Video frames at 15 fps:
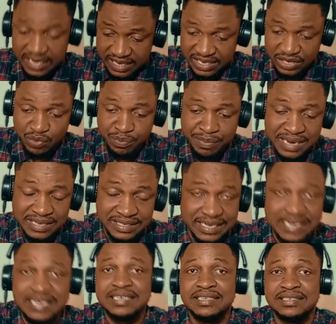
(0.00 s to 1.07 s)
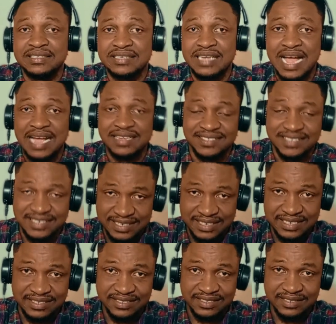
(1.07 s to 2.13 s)
They will maintain it as
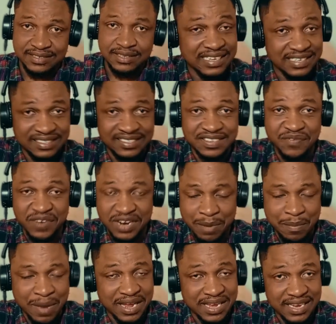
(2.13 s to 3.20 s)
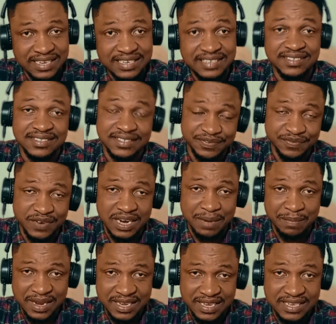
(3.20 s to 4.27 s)
it is. NDC for number 8 is still for
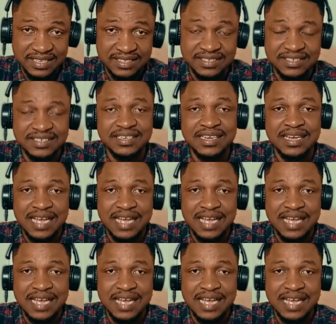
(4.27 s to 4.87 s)
number 8.